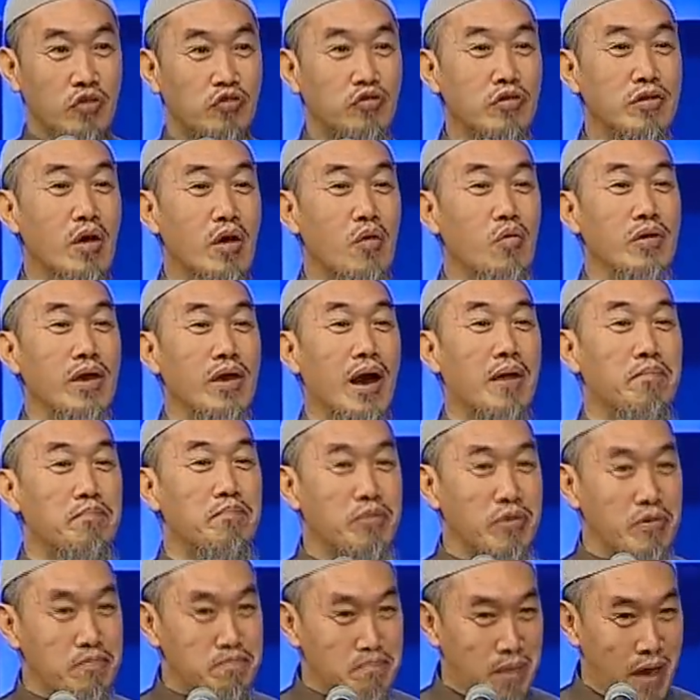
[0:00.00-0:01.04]
so that we
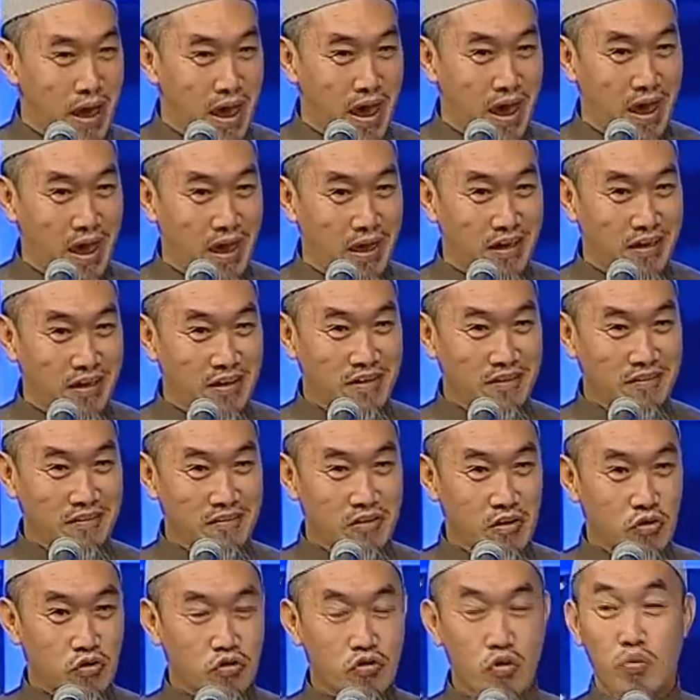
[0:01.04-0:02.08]
are prepared,
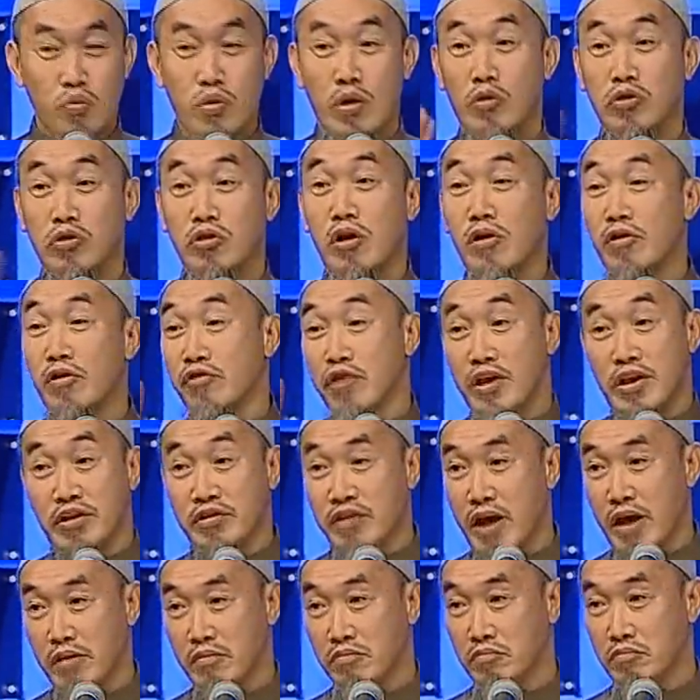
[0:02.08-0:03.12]
so we will not
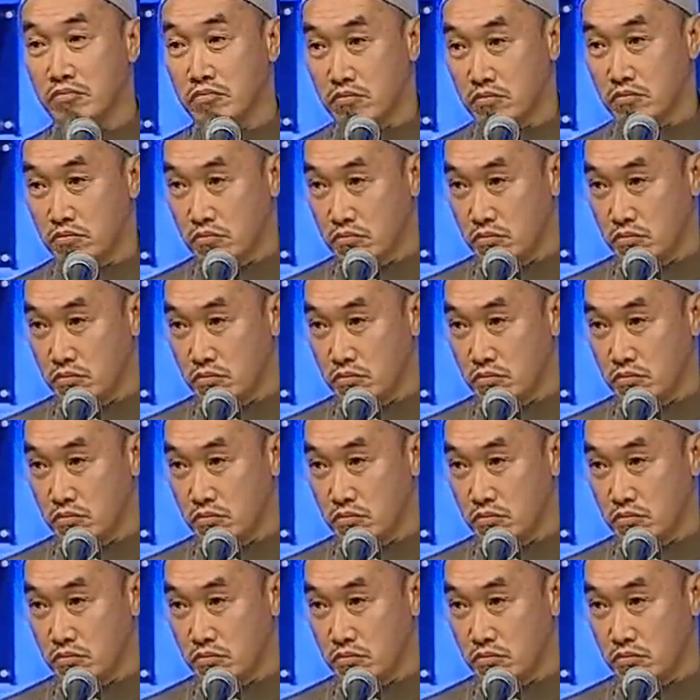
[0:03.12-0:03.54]
regret.